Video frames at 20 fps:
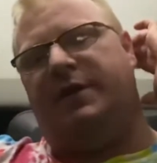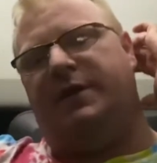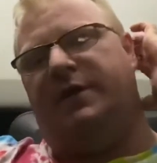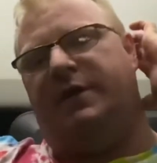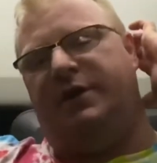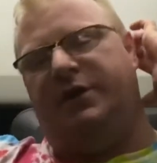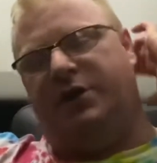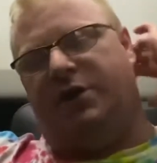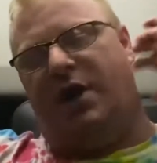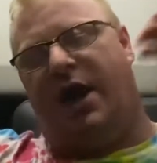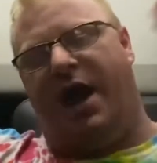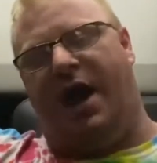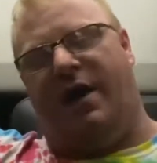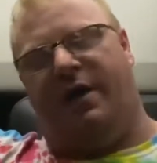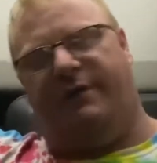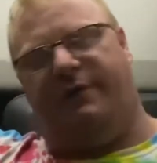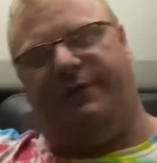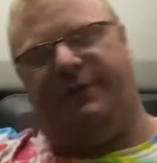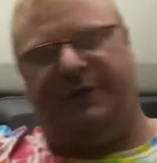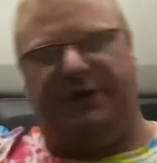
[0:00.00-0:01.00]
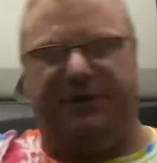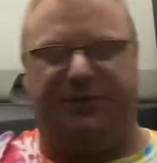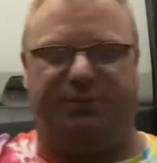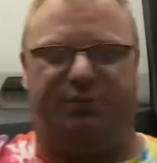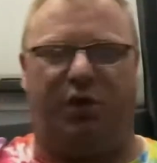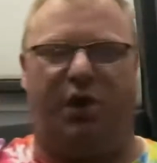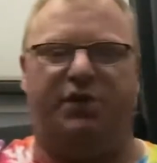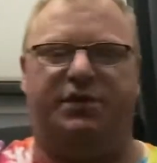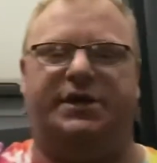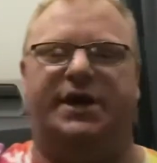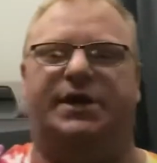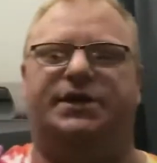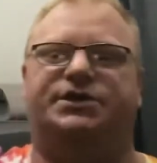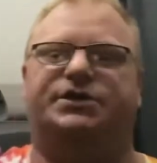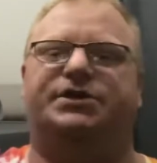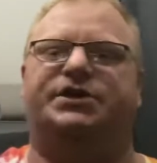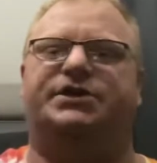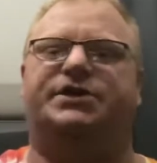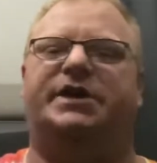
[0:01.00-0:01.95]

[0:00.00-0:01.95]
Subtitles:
you have these protesters